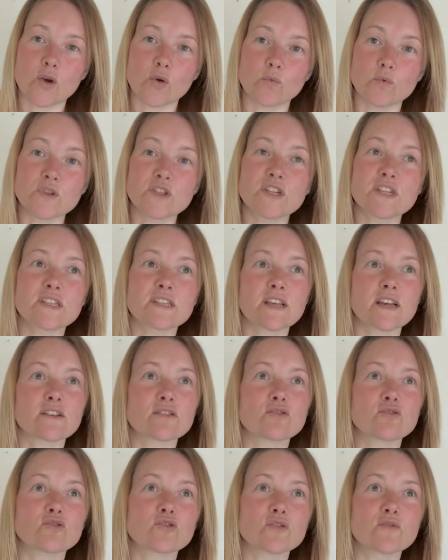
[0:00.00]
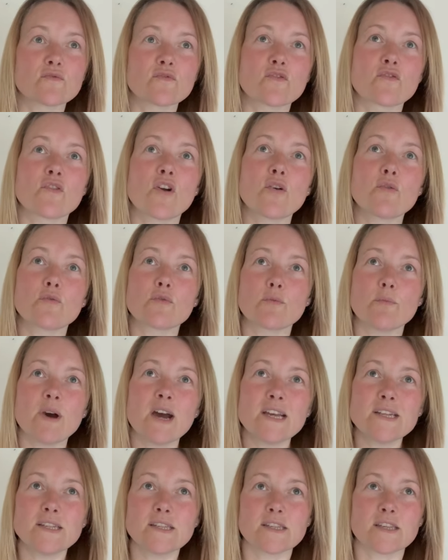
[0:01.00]
which is that sort of growth
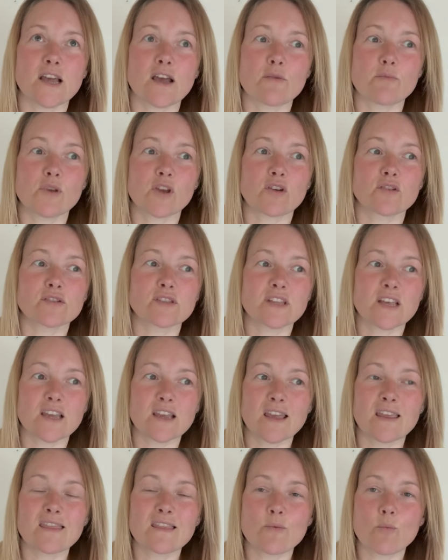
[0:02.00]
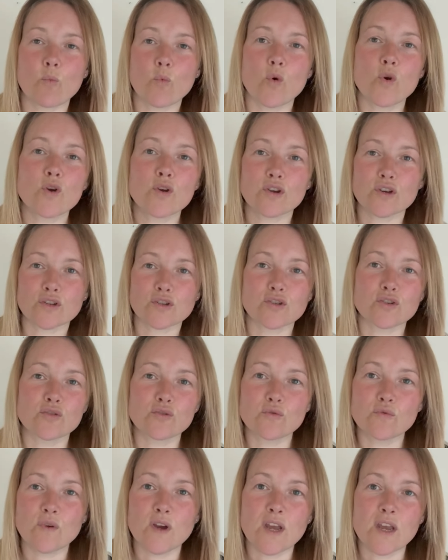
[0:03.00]
mindset, because they can then work
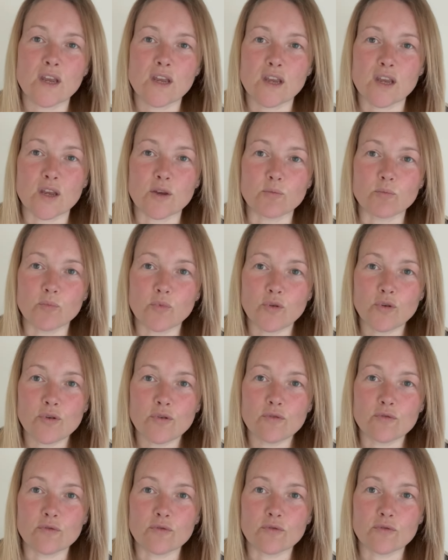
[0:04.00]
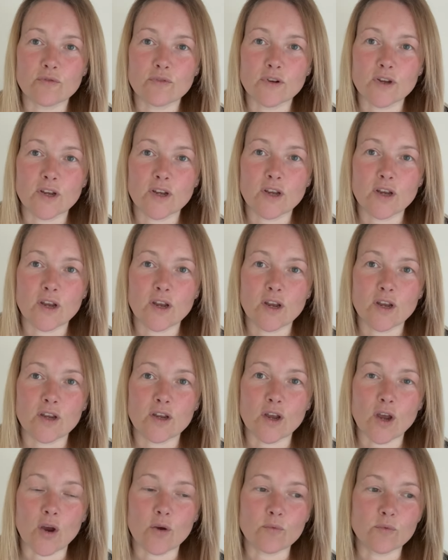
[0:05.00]
to improve.
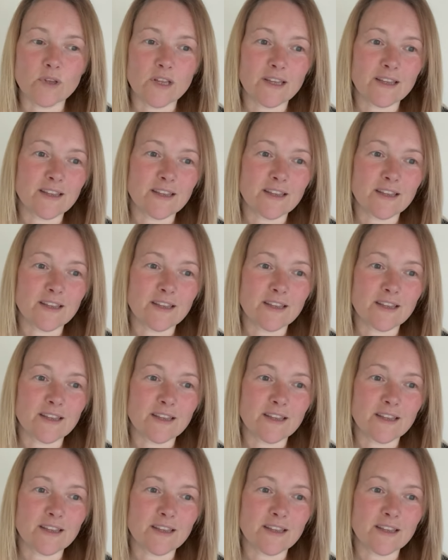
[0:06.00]
Only